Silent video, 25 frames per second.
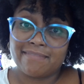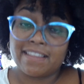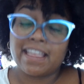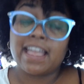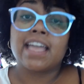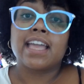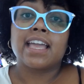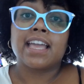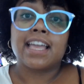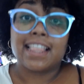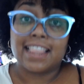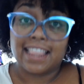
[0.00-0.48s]

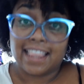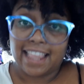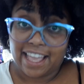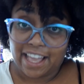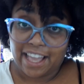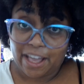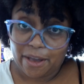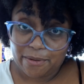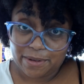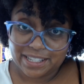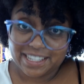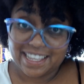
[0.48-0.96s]
Like I
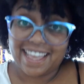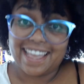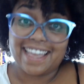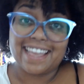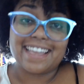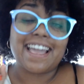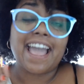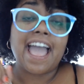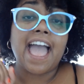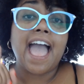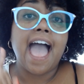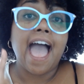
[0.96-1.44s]
was saying,
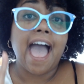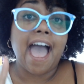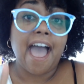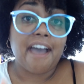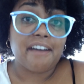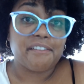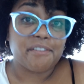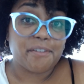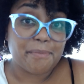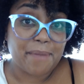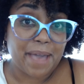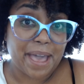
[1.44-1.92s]
have
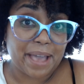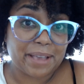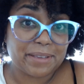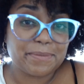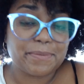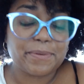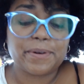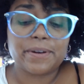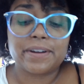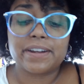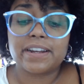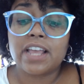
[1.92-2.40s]
a
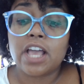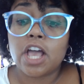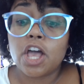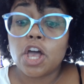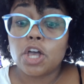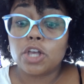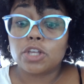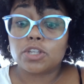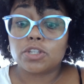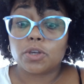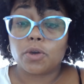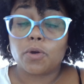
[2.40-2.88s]
passport.
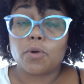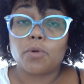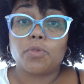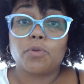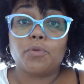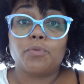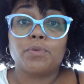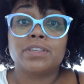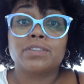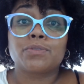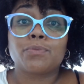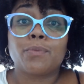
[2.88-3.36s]
So the
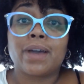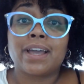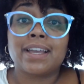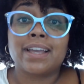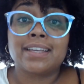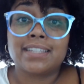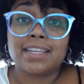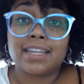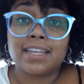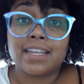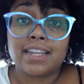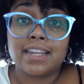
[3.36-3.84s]
reason why I
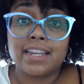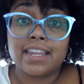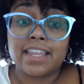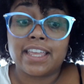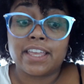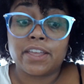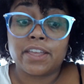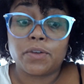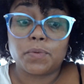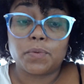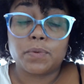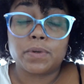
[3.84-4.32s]
said
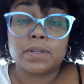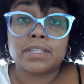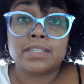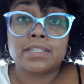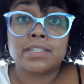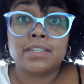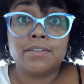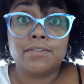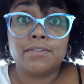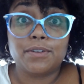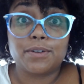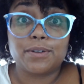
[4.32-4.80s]
it was
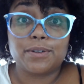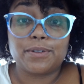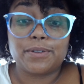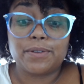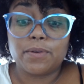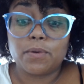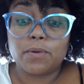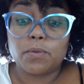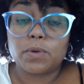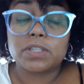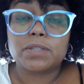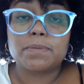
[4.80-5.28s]
difficult
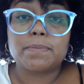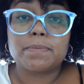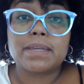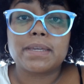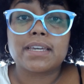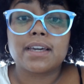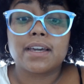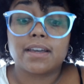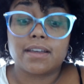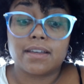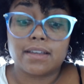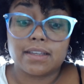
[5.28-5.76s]
was
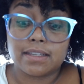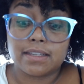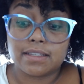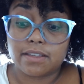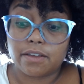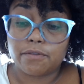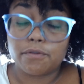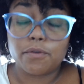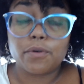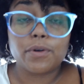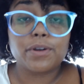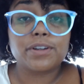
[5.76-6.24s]
because
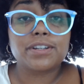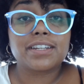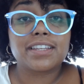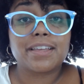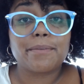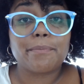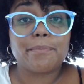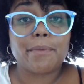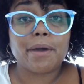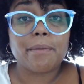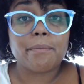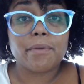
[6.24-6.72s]
unfortunately
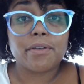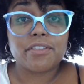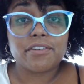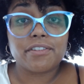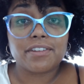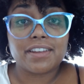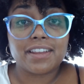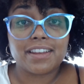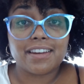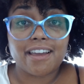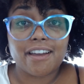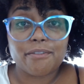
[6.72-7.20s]
my mother
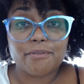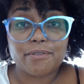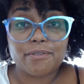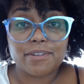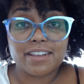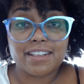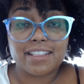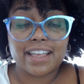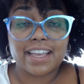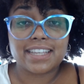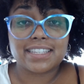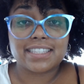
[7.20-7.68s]
did not
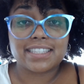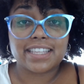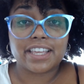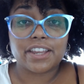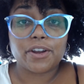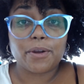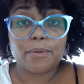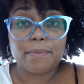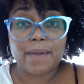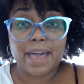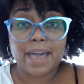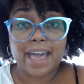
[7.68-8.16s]
realize that her
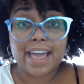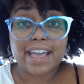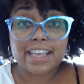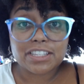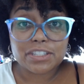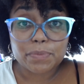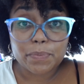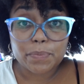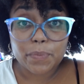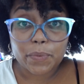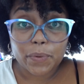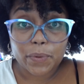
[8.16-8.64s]

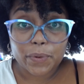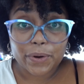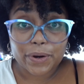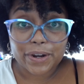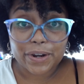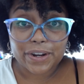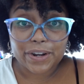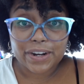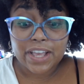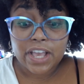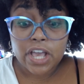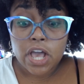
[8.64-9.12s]
passport
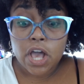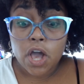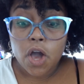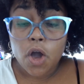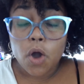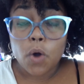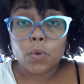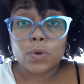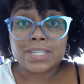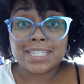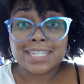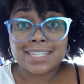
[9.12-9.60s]

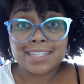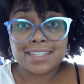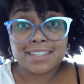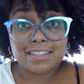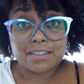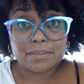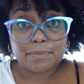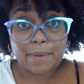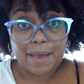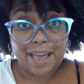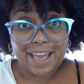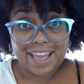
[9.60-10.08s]
was
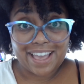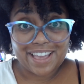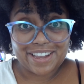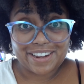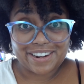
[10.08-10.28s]
expired.